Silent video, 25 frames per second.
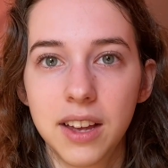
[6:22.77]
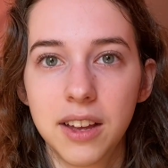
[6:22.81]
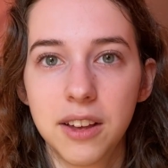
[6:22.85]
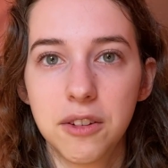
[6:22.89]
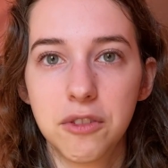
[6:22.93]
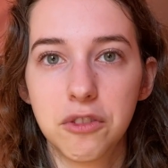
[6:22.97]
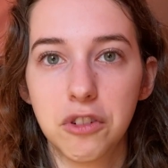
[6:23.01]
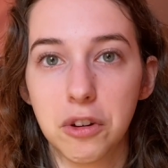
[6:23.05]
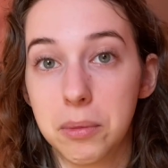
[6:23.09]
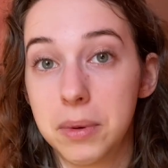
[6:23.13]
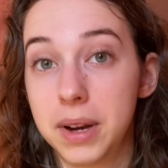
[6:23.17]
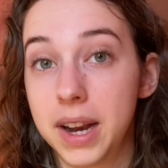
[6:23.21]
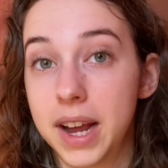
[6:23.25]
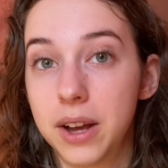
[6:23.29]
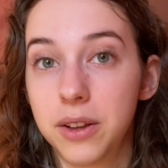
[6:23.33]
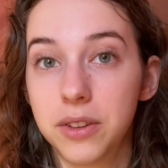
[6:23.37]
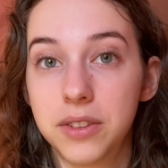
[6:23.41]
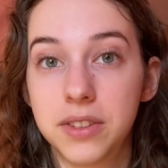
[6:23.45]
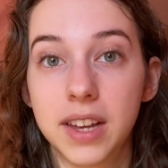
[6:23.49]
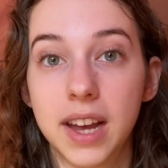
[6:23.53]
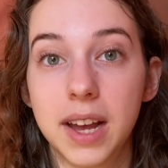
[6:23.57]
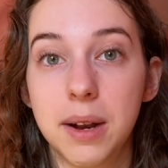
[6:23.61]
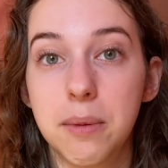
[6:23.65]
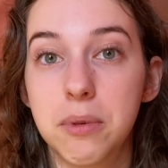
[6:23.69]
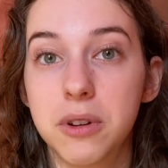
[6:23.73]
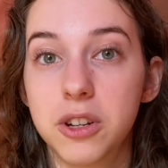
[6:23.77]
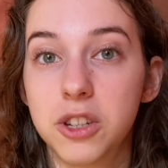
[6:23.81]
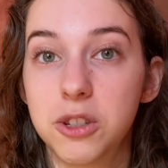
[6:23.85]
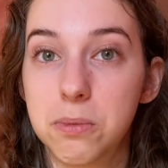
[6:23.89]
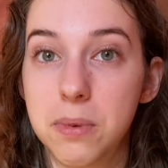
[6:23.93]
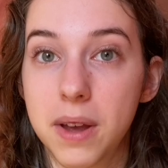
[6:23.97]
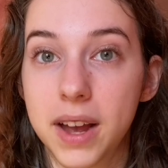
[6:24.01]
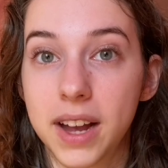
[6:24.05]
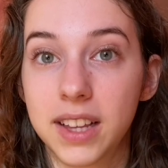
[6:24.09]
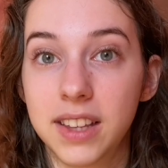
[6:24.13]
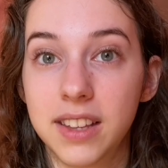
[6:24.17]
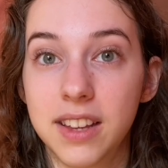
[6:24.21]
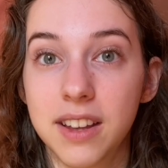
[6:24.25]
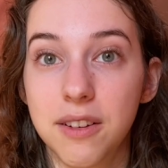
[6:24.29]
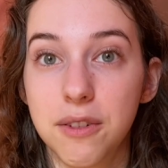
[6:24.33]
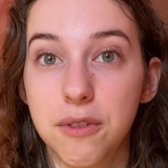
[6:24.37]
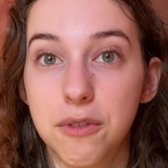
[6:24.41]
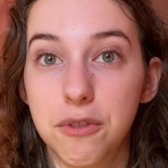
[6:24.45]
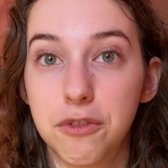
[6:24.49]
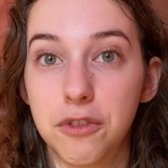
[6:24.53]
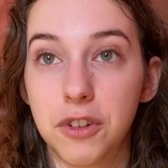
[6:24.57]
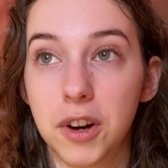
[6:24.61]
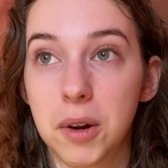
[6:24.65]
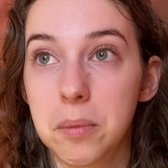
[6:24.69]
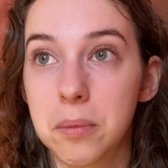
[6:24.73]
from an outside perspective,
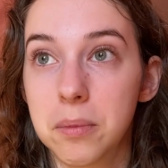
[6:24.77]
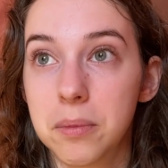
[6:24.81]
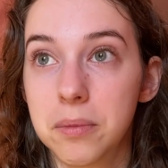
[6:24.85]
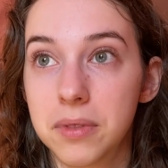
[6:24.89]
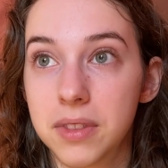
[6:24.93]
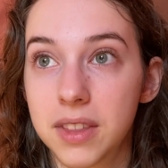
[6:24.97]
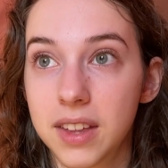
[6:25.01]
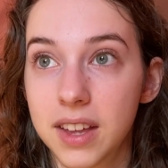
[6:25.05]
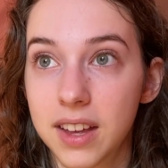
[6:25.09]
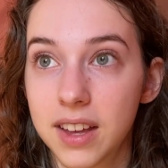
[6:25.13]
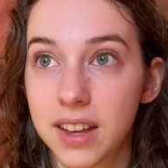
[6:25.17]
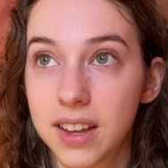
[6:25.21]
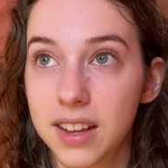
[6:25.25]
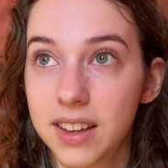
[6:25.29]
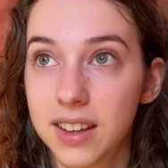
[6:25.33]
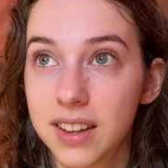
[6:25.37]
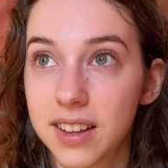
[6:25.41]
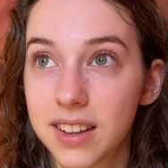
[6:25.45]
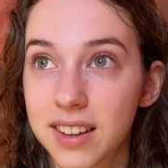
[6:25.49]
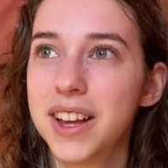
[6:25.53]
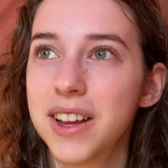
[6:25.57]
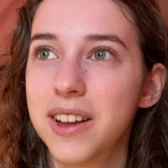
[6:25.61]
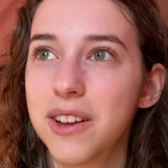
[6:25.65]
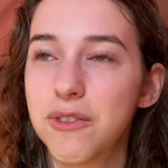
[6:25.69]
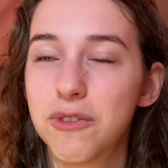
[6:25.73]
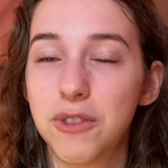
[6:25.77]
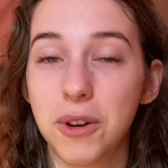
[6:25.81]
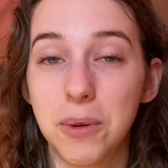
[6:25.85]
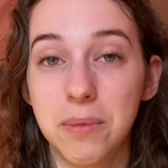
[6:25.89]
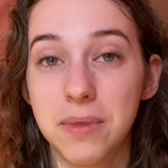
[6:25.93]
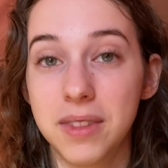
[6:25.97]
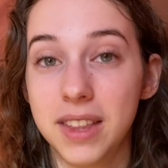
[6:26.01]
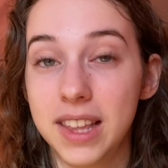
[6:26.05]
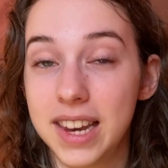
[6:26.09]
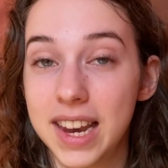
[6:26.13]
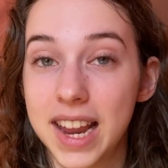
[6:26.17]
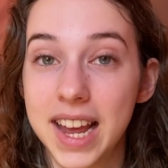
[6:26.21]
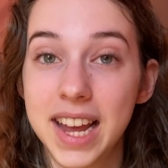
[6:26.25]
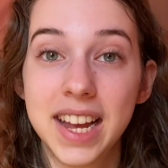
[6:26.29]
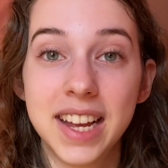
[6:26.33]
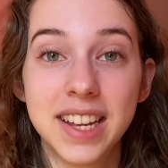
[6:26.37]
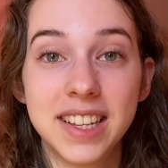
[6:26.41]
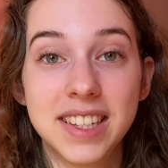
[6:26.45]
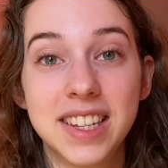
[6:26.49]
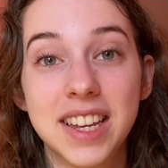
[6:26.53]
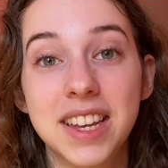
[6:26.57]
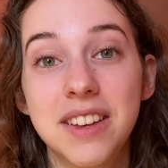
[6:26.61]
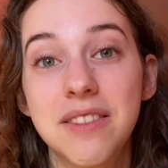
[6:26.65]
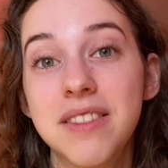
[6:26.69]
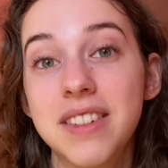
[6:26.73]
from the
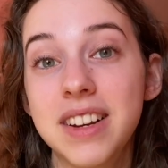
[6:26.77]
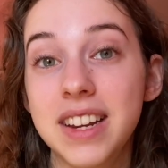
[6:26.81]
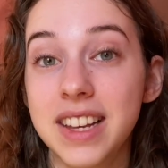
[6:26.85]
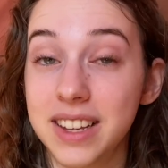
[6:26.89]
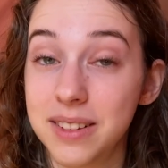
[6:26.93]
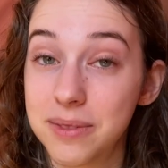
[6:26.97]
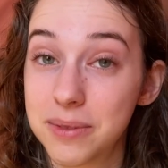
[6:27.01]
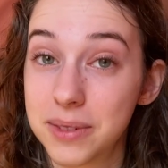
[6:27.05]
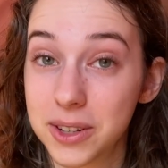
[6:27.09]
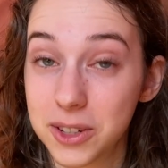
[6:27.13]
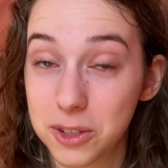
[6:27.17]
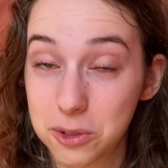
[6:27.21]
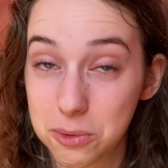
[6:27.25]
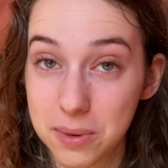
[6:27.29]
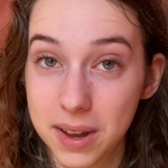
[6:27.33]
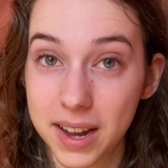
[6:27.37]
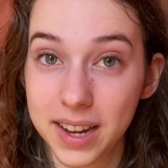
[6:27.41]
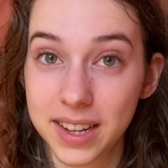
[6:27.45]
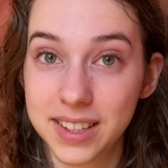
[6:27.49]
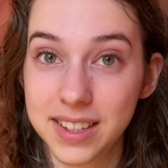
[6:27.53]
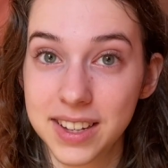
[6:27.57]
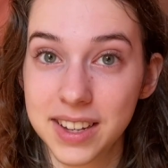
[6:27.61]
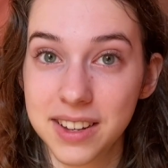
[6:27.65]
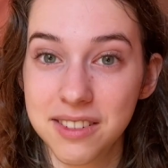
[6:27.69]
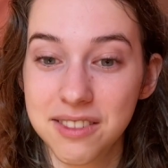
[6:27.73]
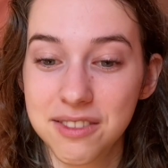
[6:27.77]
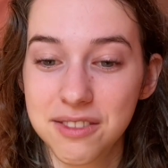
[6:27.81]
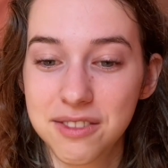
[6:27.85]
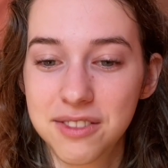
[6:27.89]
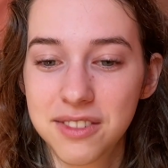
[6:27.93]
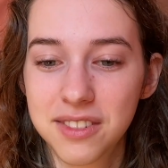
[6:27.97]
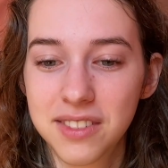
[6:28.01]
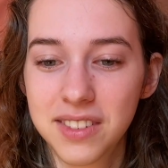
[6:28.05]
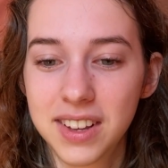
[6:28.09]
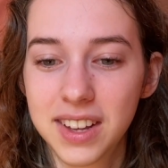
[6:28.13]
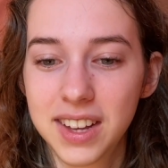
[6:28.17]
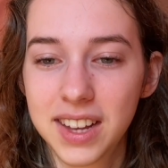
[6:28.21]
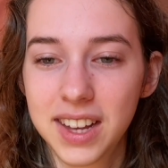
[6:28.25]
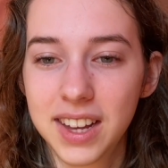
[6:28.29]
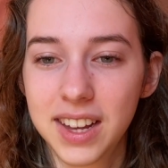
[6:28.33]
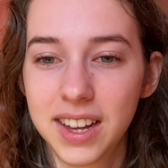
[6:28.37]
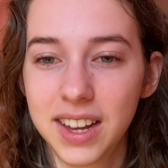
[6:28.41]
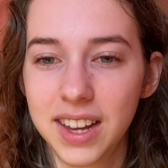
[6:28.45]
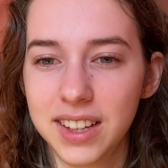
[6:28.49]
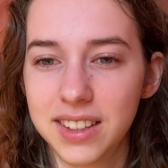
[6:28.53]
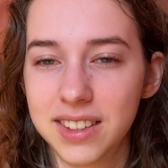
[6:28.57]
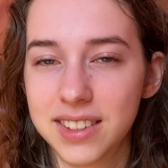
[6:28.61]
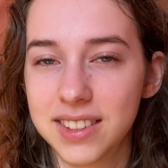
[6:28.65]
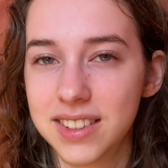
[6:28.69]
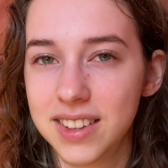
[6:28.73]
negativity perspective,
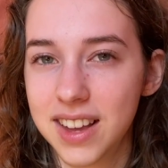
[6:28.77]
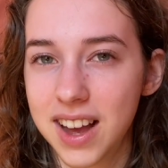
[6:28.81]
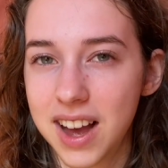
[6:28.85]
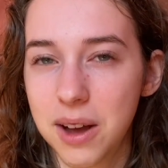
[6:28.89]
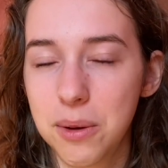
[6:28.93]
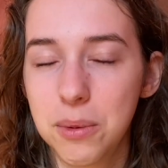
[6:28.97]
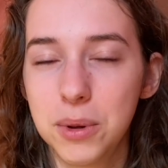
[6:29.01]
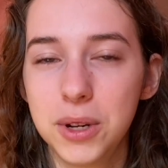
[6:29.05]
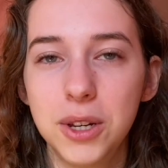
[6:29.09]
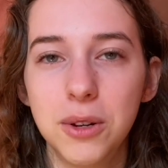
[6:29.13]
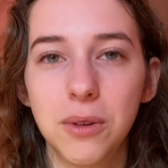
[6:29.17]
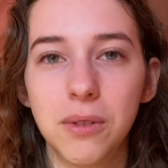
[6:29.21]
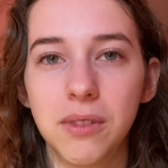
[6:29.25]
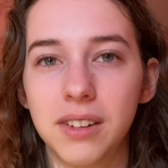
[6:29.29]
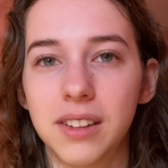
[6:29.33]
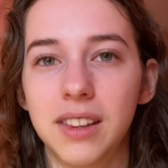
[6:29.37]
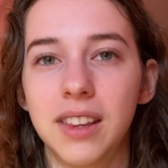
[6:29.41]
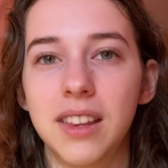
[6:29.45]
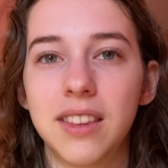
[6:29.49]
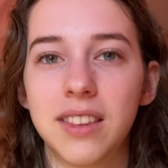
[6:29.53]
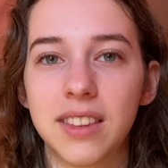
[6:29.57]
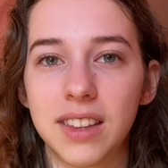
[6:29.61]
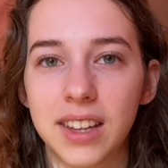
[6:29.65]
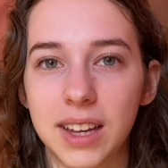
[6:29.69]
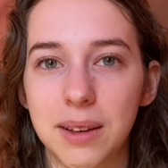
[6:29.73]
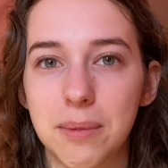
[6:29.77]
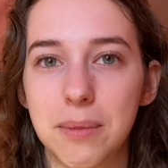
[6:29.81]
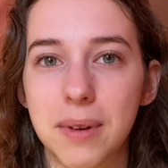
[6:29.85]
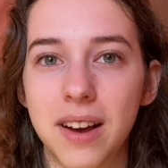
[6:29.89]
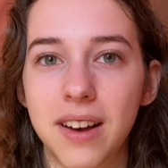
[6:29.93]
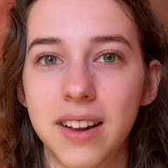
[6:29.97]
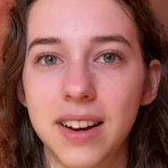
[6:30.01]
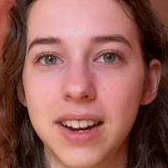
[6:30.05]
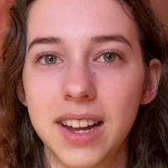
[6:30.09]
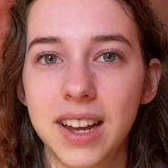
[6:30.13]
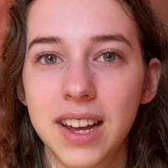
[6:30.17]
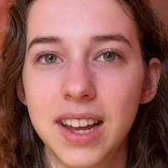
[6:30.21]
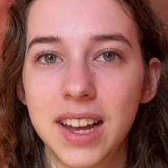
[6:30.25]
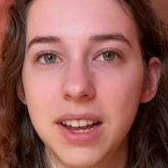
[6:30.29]
it's not when you really think about it.